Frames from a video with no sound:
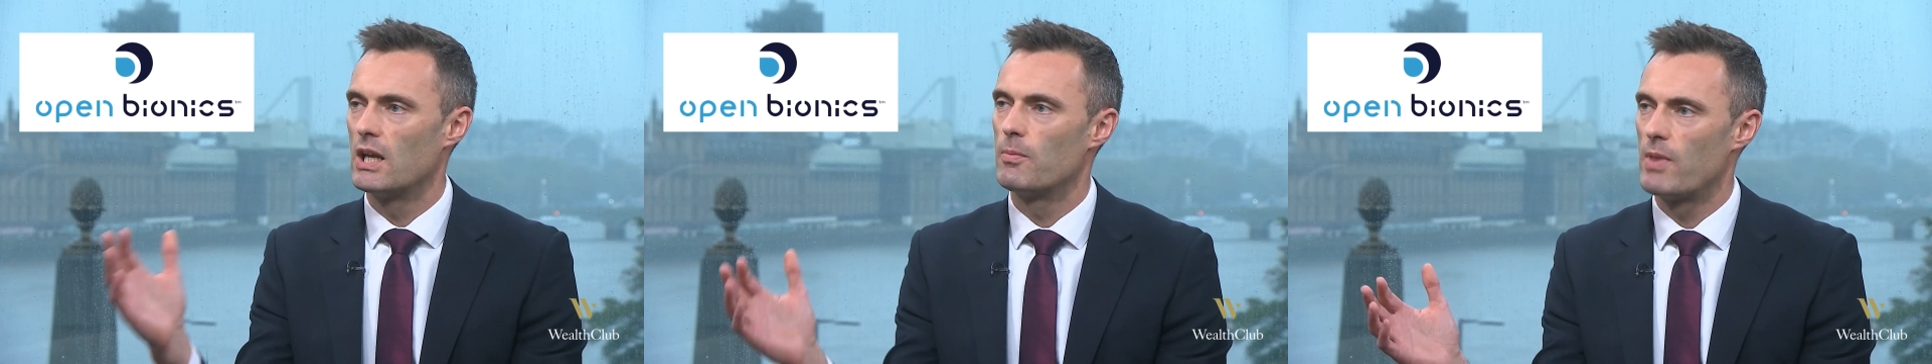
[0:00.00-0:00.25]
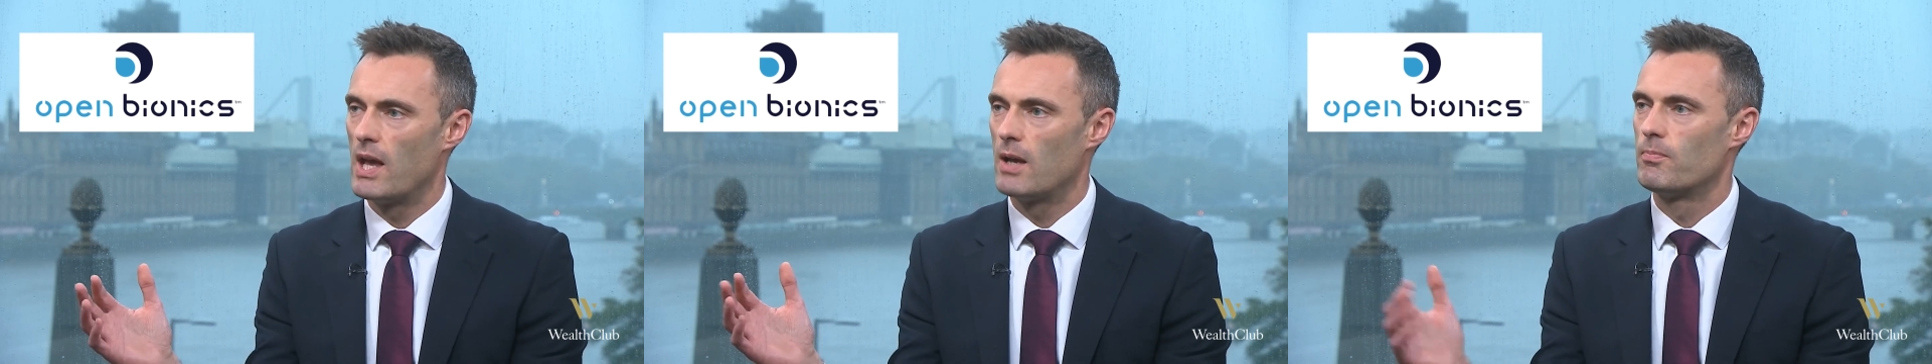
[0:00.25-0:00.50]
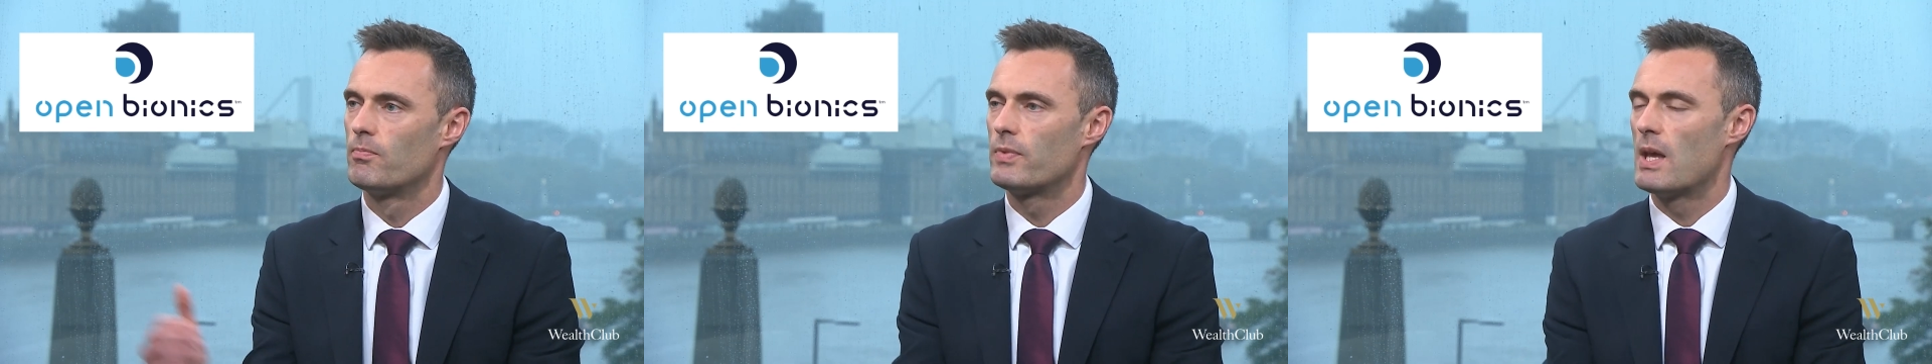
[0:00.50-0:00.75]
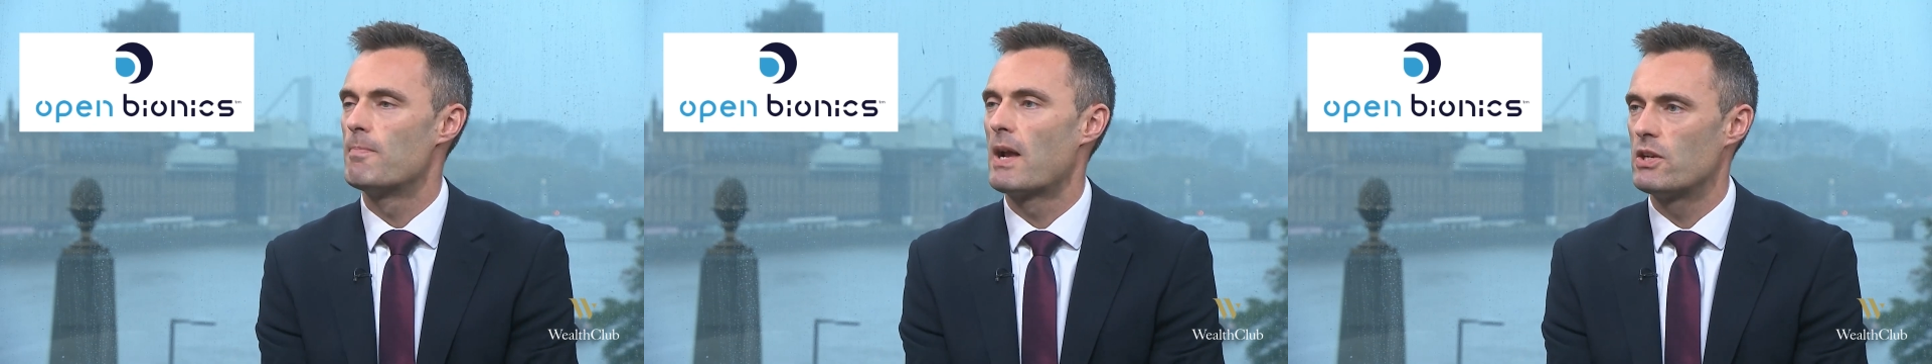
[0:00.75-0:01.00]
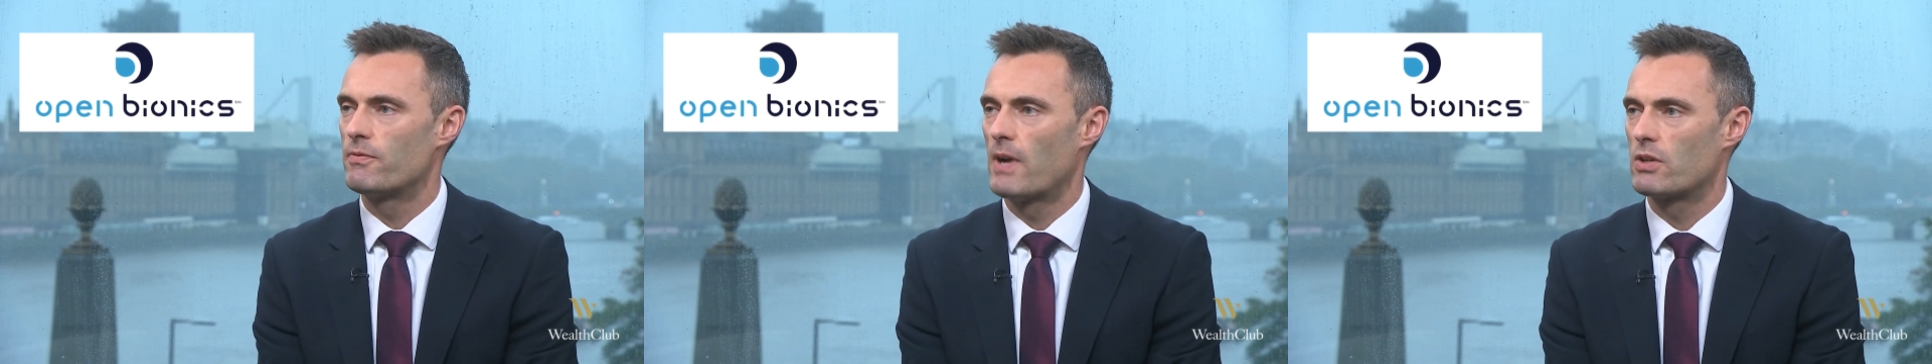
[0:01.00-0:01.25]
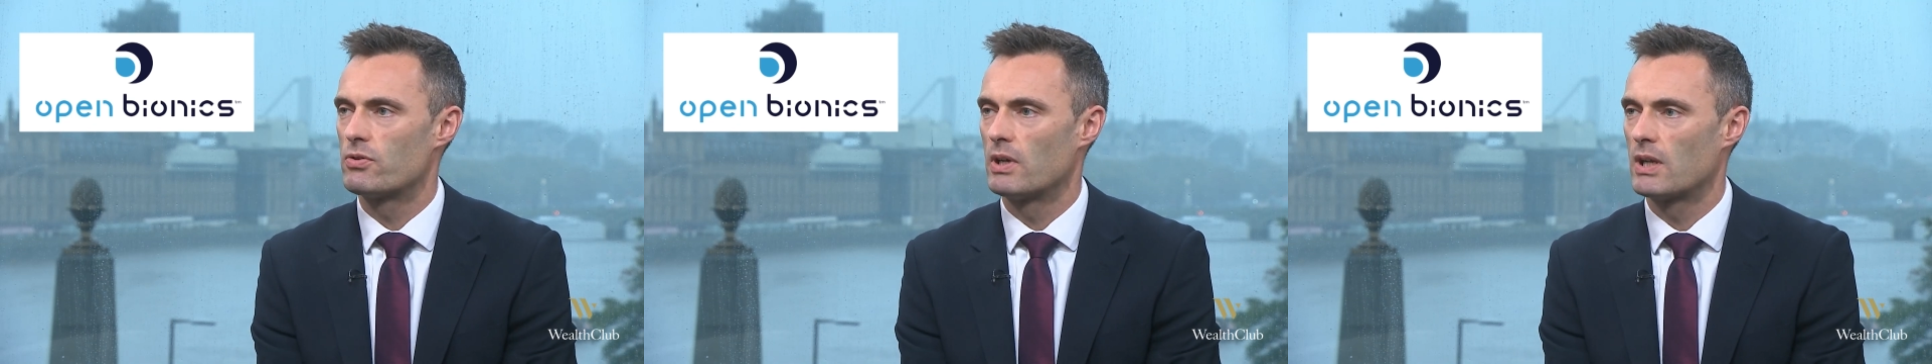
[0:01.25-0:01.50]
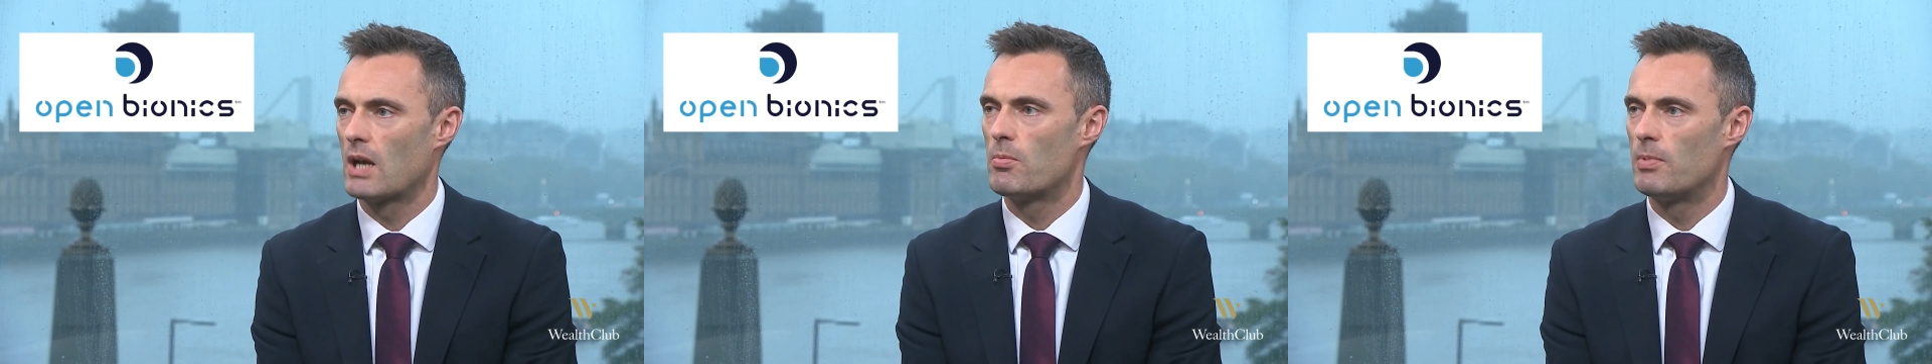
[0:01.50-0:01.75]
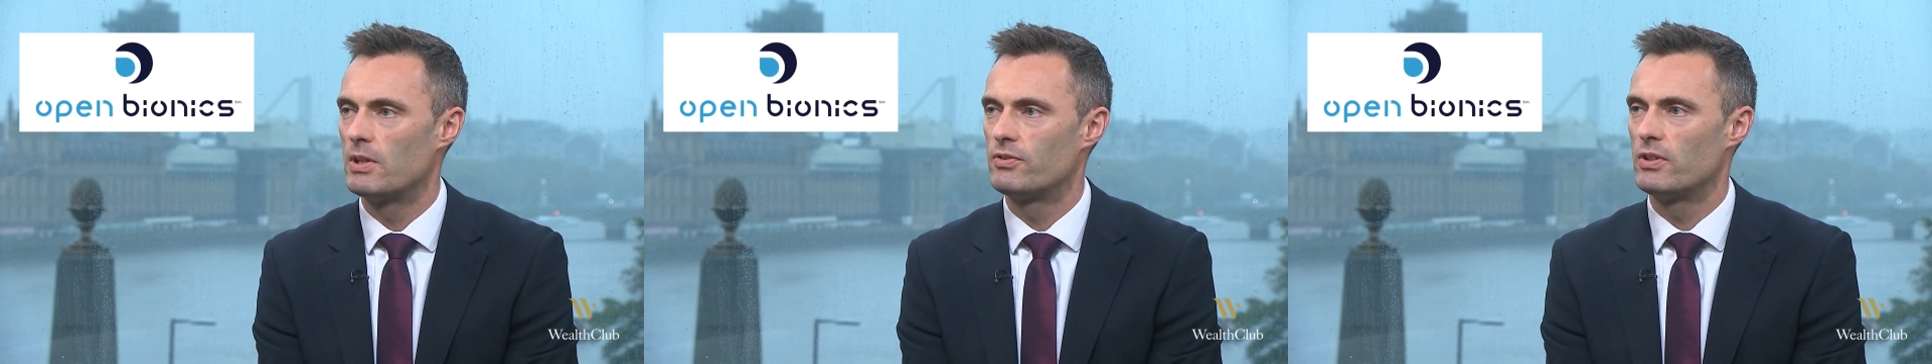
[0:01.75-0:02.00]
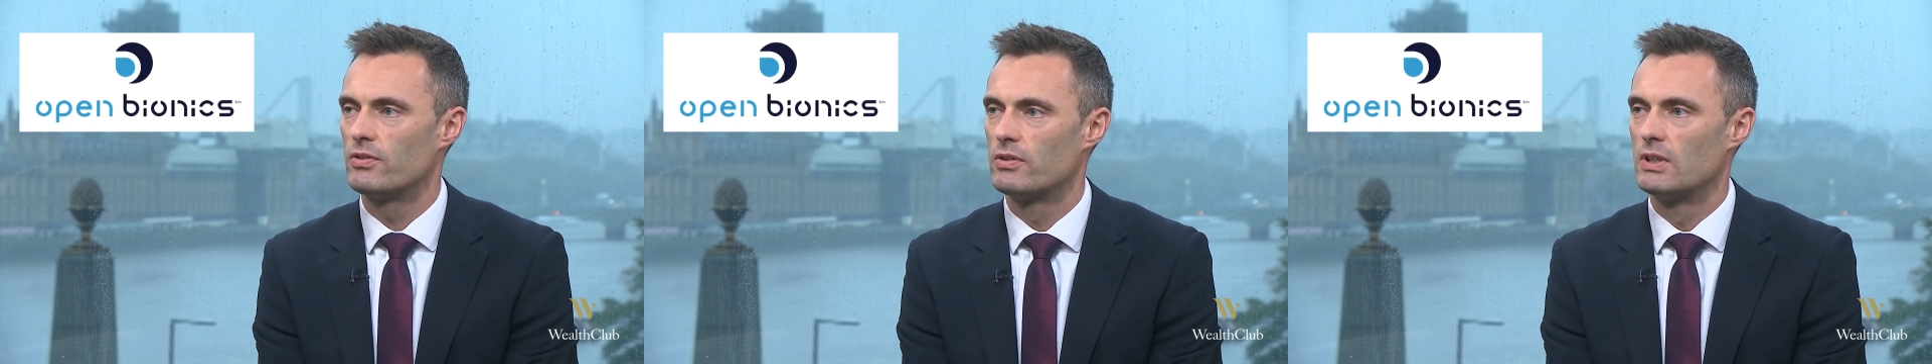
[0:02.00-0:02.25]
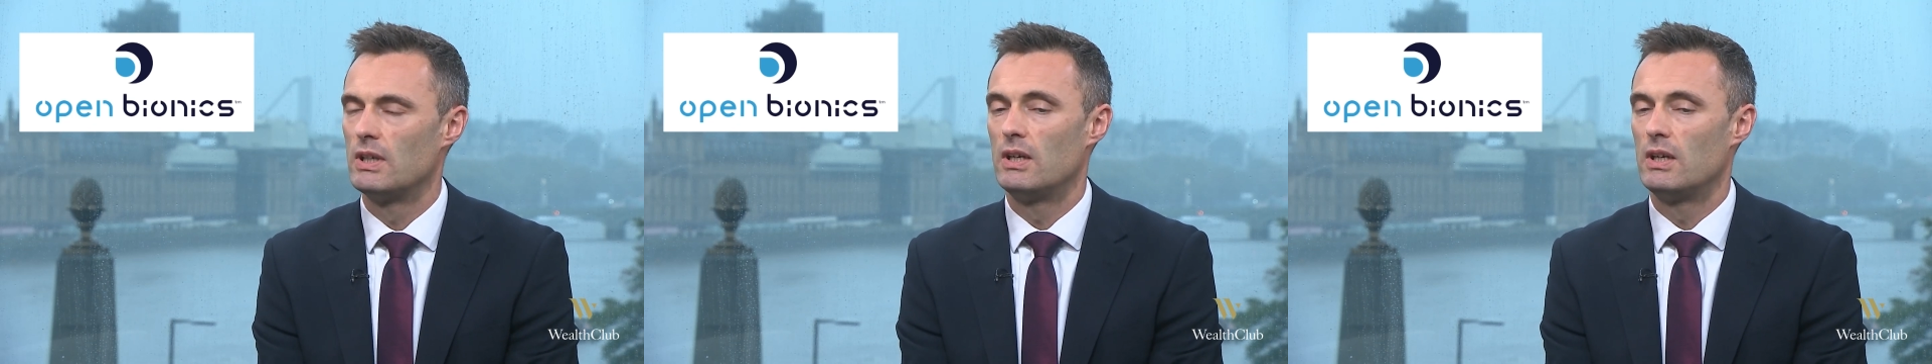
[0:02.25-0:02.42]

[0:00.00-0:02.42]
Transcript: up their, their manufacturing capabilities.